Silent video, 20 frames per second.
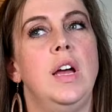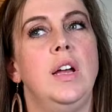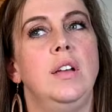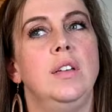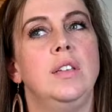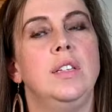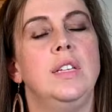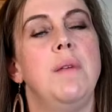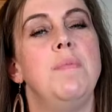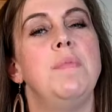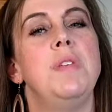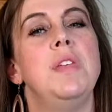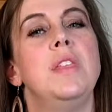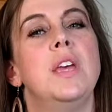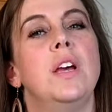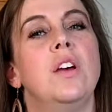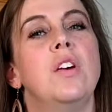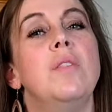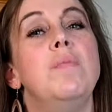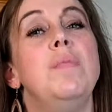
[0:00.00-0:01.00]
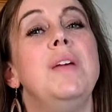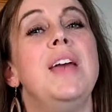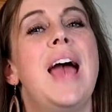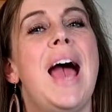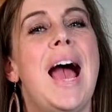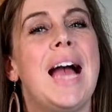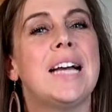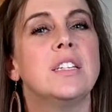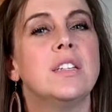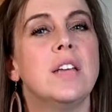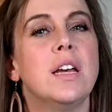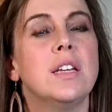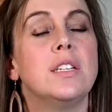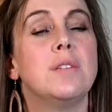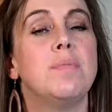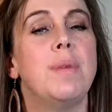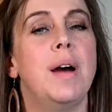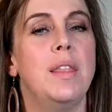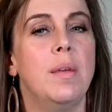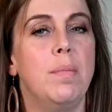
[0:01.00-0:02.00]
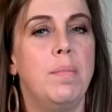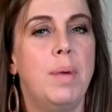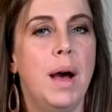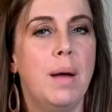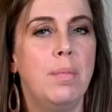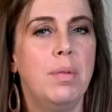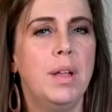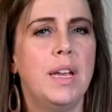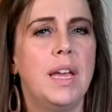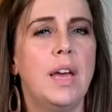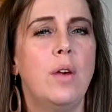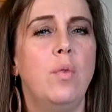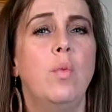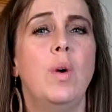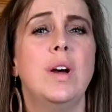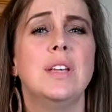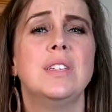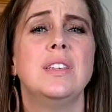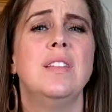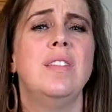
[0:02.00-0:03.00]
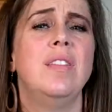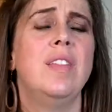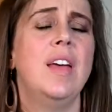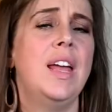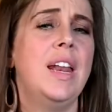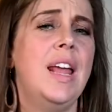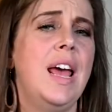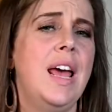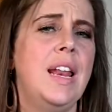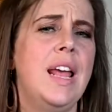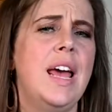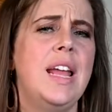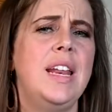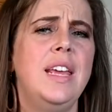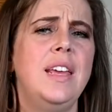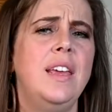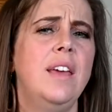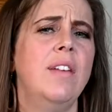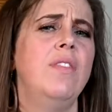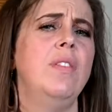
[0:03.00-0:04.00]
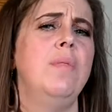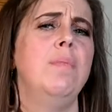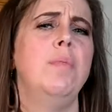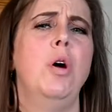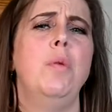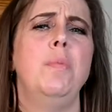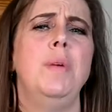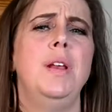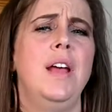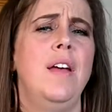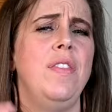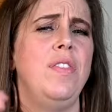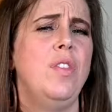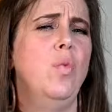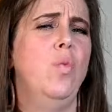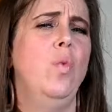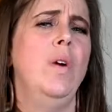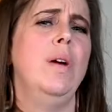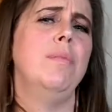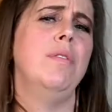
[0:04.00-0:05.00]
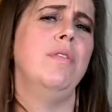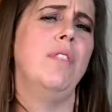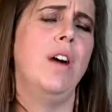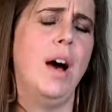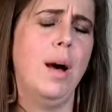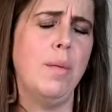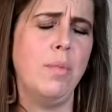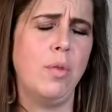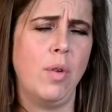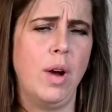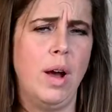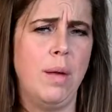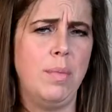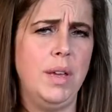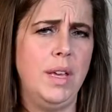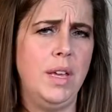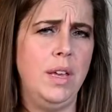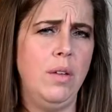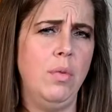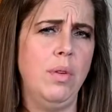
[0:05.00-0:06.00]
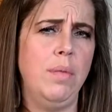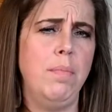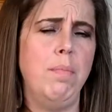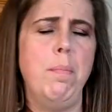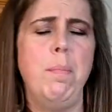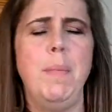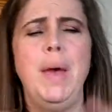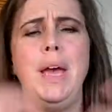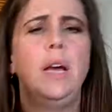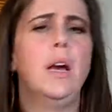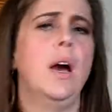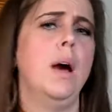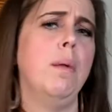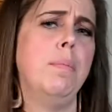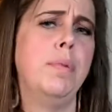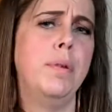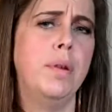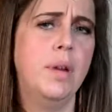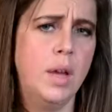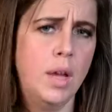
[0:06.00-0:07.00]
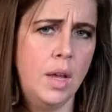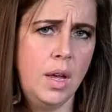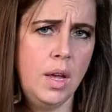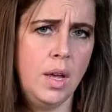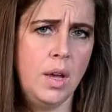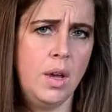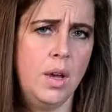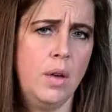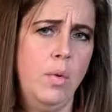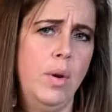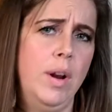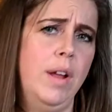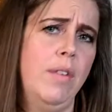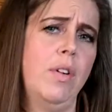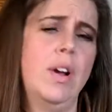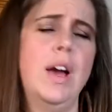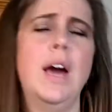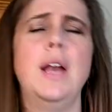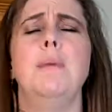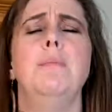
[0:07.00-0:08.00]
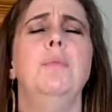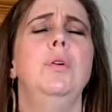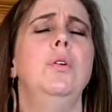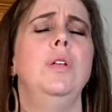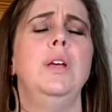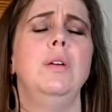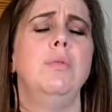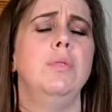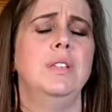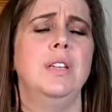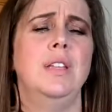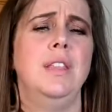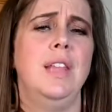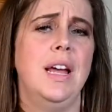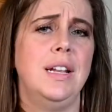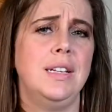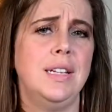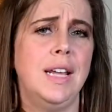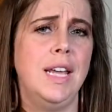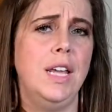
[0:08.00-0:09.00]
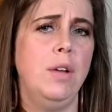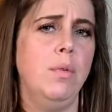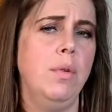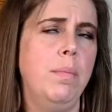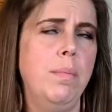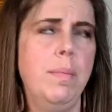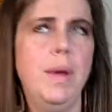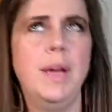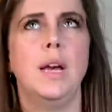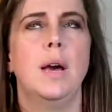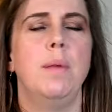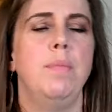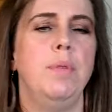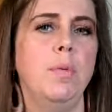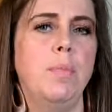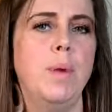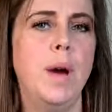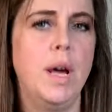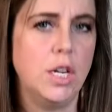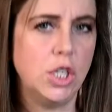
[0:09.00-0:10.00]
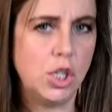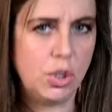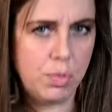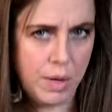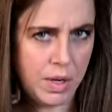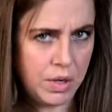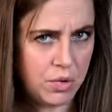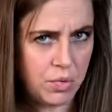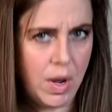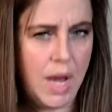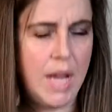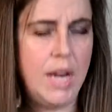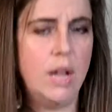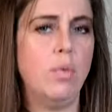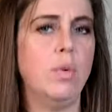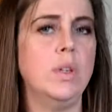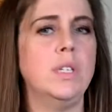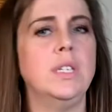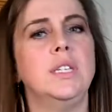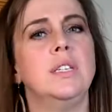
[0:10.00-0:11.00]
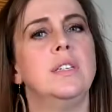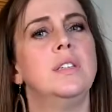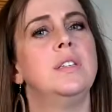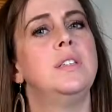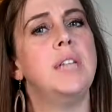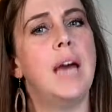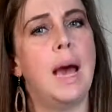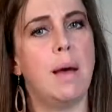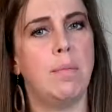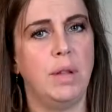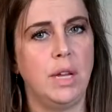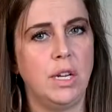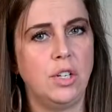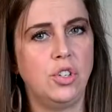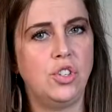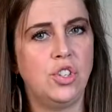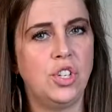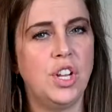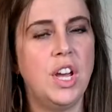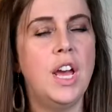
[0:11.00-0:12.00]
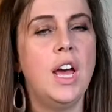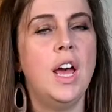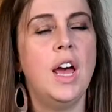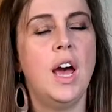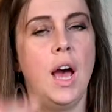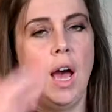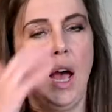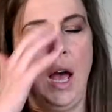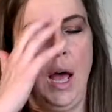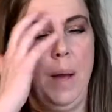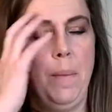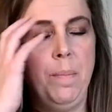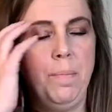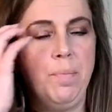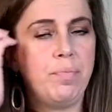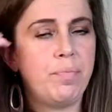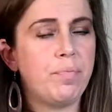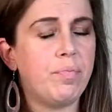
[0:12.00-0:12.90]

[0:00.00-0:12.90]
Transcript: something that could be accessed by the public, it wasn't that at any given moment at the whim of Hammurabi he would make up whatever kind of mood he was in that day, he would make up your punishment, right? It was established, and